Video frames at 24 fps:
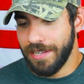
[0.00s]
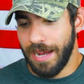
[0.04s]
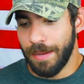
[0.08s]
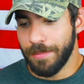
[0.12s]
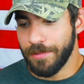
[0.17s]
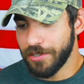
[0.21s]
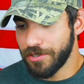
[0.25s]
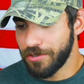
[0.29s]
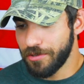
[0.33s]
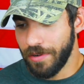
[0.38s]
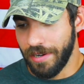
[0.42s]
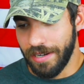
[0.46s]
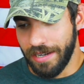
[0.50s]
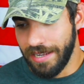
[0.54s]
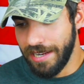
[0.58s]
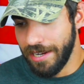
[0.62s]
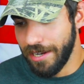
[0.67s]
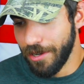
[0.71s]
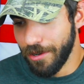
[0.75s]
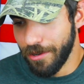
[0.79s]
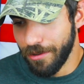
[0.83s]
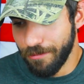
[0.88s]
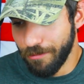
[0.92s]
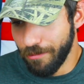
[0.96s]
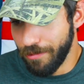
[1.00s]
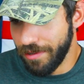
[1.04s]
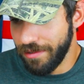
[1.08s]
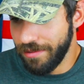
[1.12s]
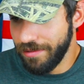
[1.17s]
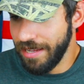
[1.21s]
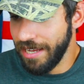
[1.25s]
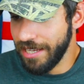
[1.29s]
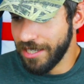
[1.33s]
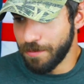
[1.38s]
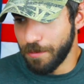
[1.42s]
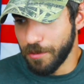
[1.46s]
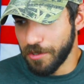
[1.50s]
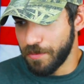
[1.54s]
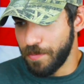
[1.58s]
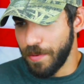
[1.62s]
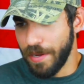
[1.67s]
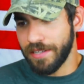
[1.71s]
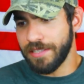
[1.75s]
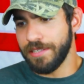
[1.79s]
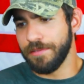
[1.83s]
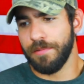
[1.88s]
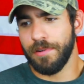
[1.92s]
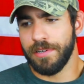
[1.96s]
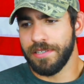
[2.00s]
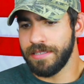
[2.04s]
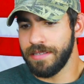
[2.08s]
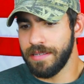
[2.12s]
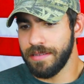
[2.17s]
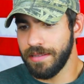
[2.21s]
time just trying to hear what his perspective was